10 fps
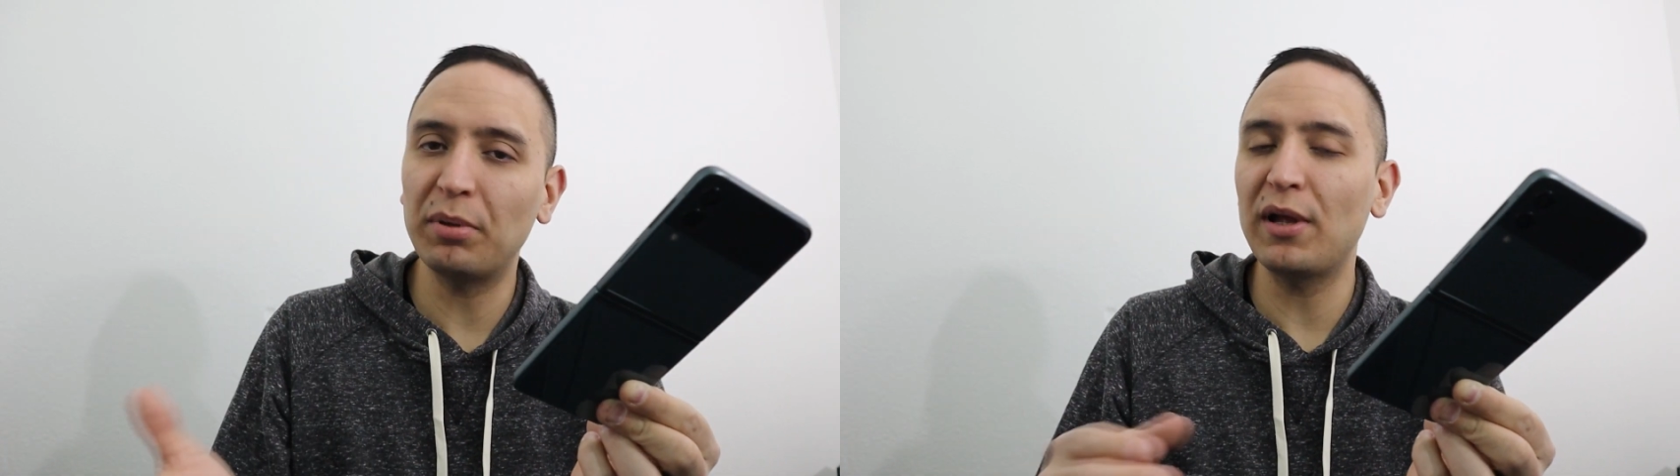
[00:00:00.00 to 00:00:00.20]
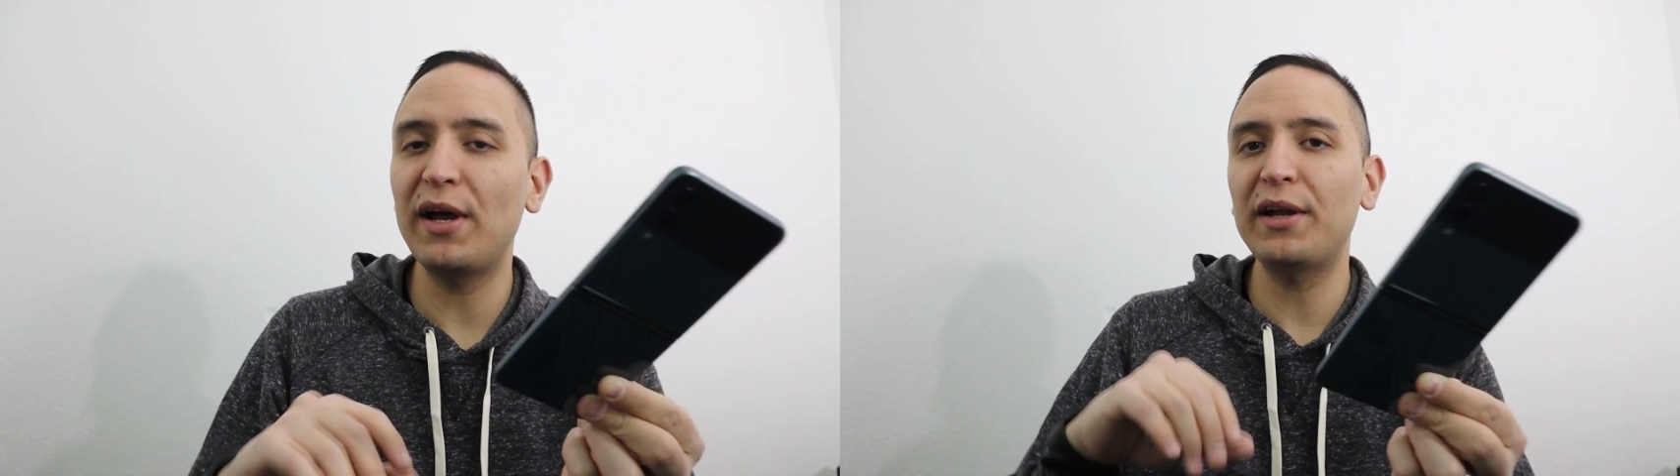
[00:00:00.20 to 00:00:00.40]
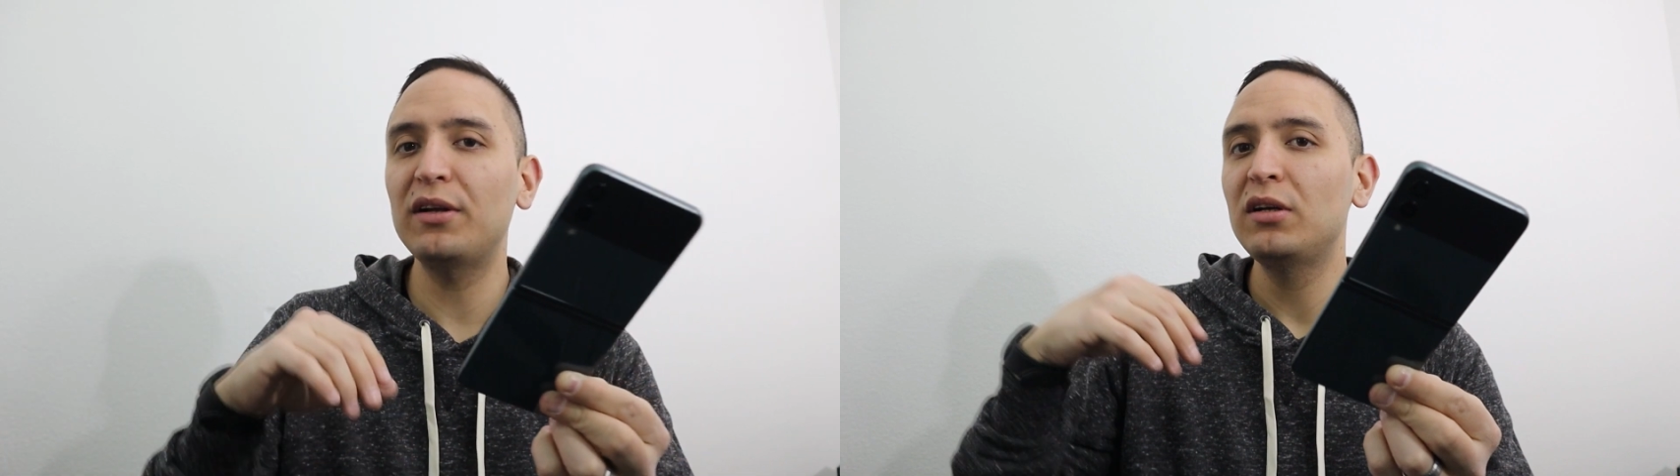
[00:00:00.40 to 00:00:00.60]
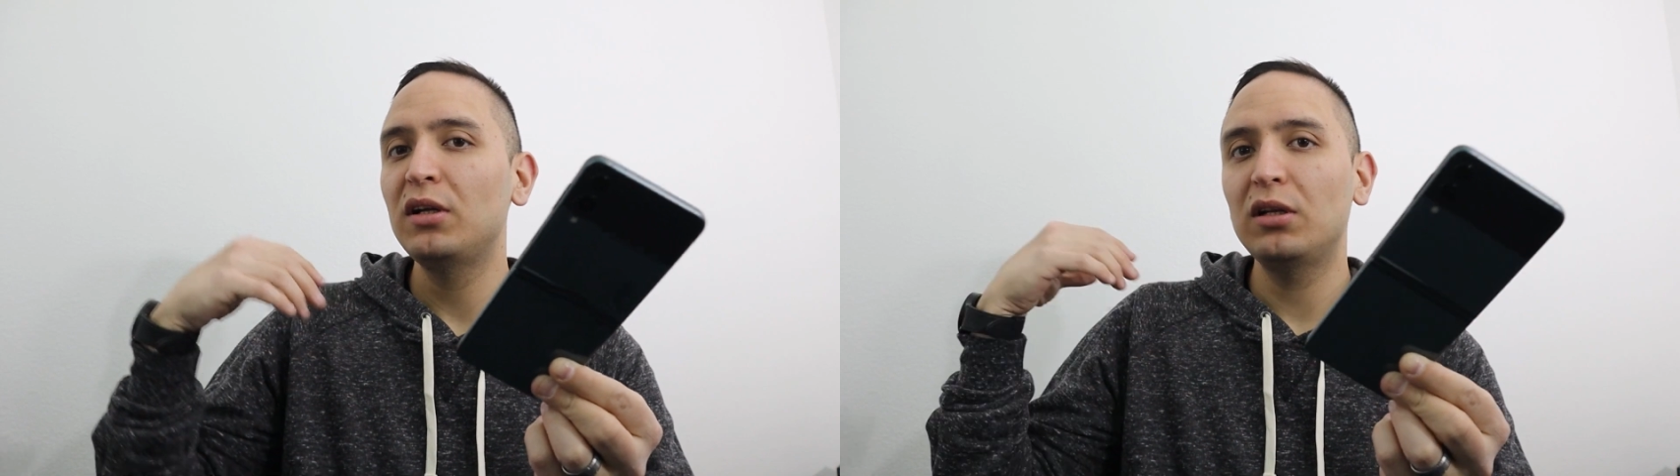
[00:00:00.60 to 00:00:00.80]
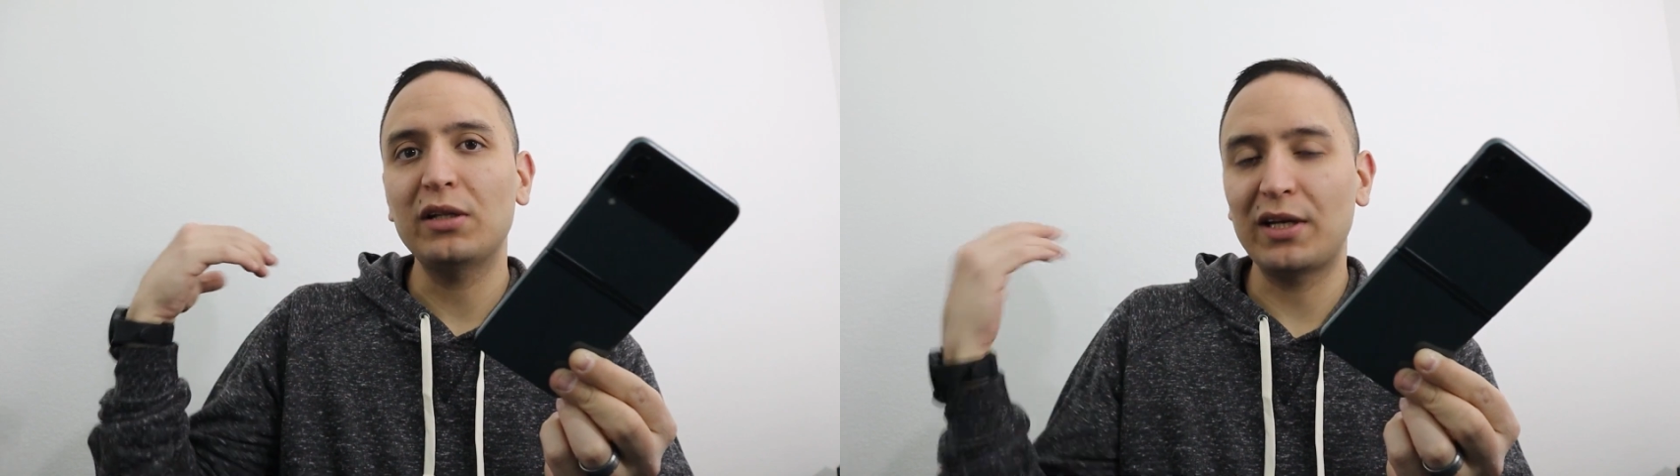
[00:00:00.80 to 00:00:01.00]

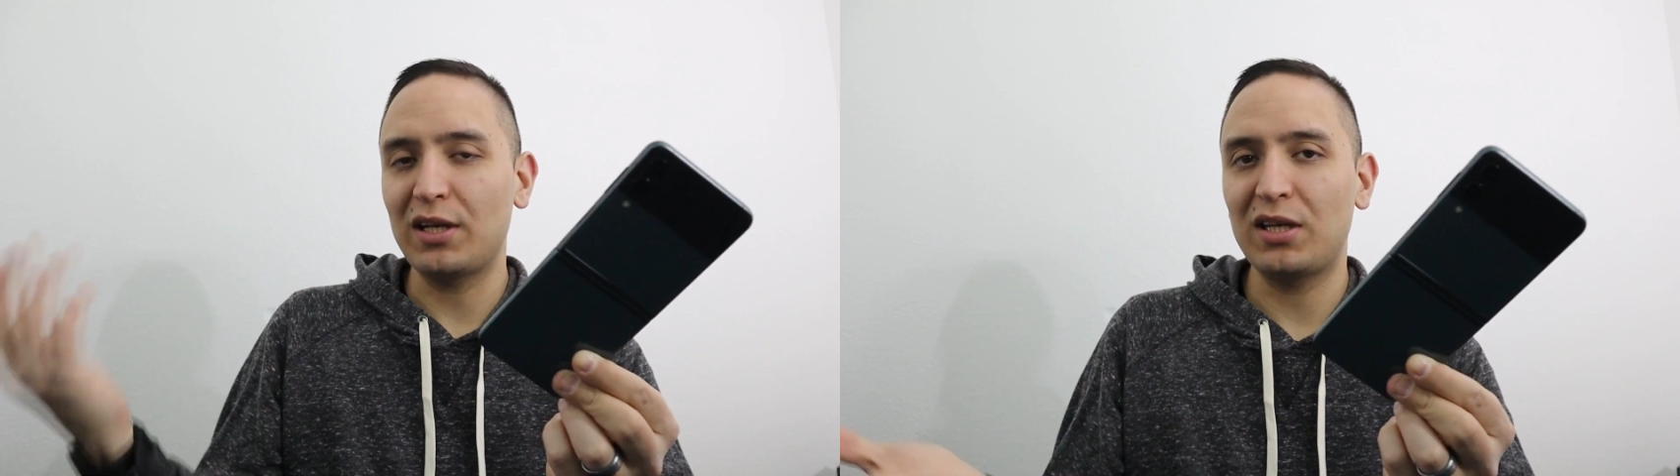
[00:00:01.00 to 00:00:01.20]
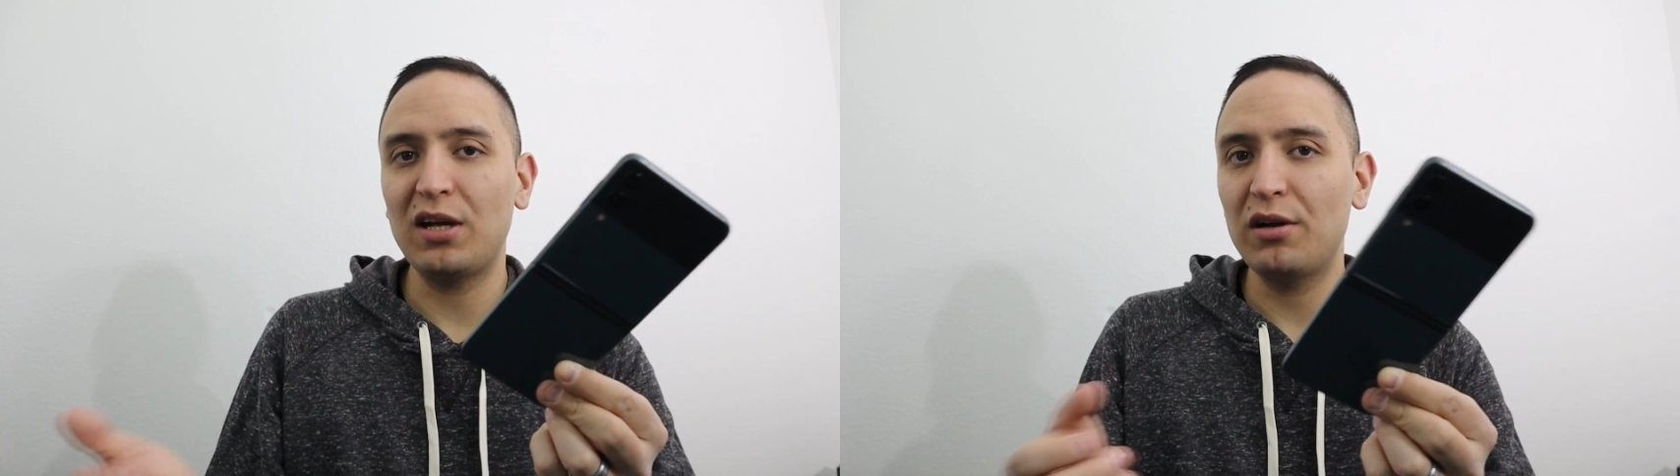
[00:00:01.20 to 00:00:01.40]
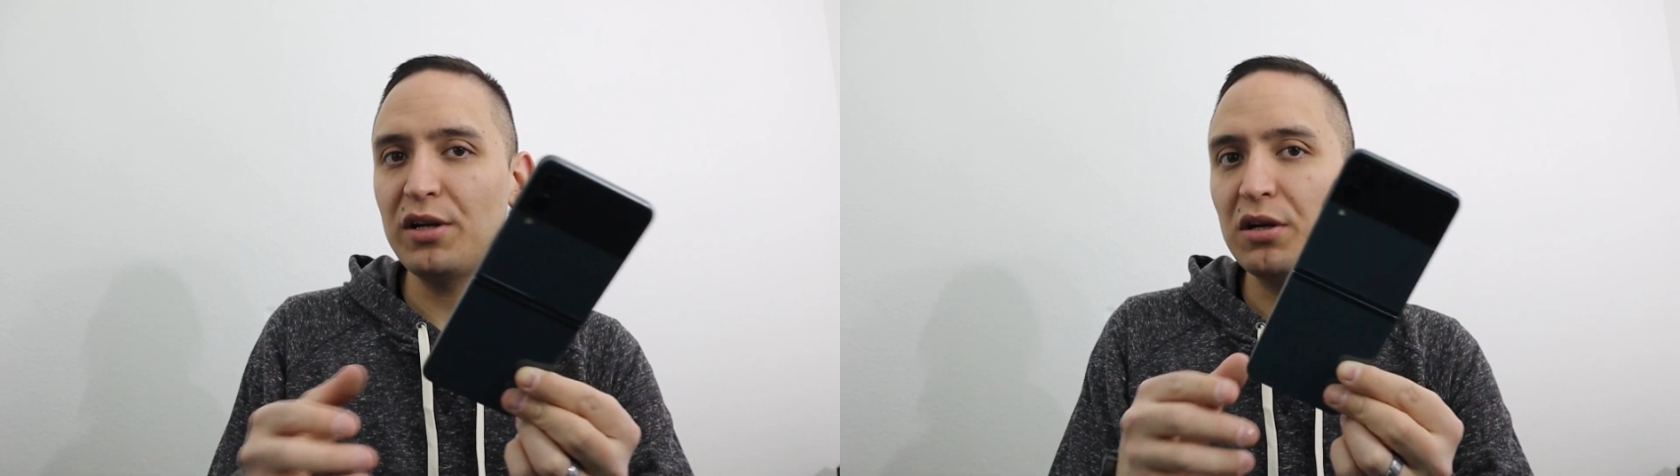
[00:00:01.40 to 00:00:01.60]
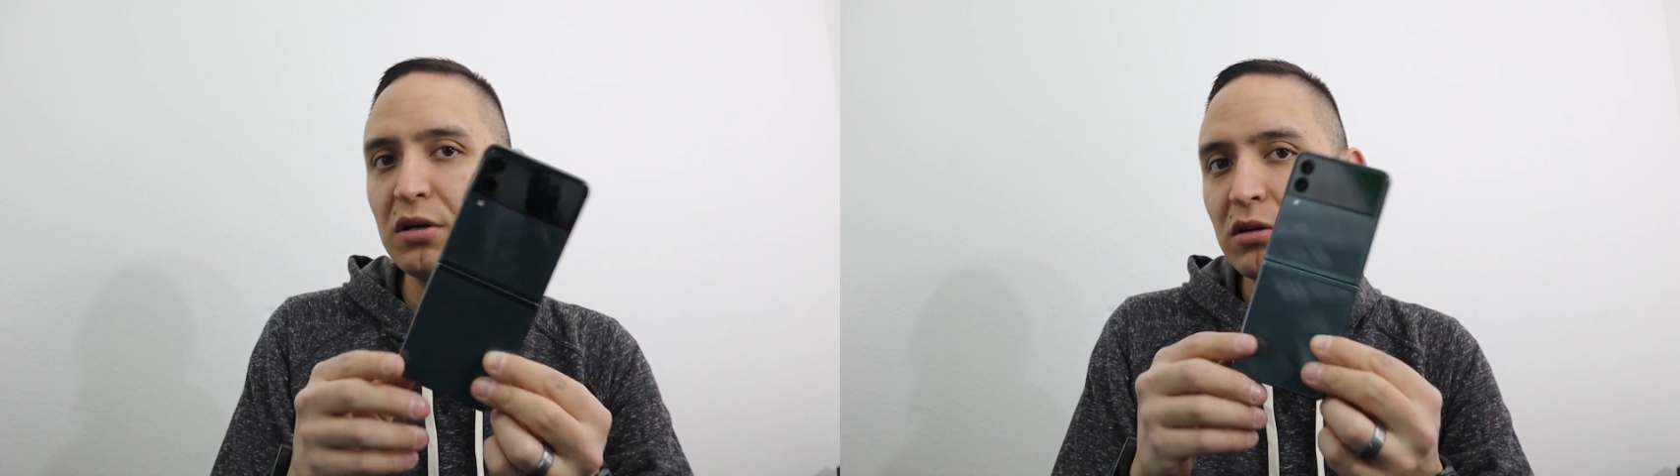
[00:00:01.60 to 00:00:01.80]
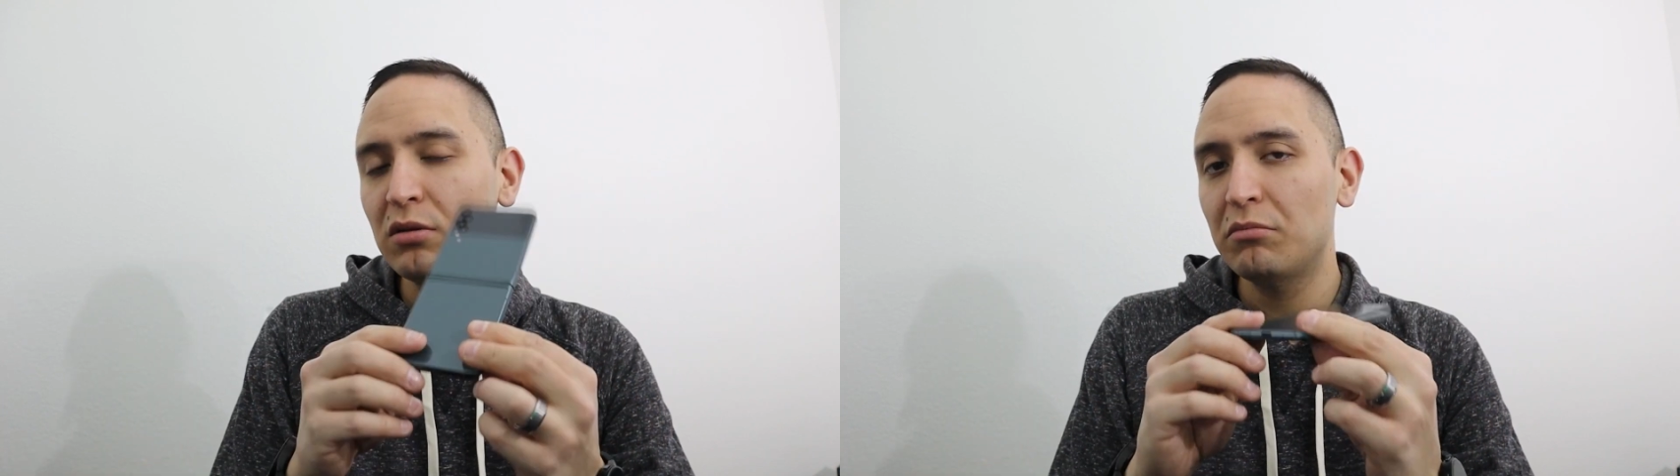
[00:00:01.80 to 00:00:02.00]
plan, like at a carrier,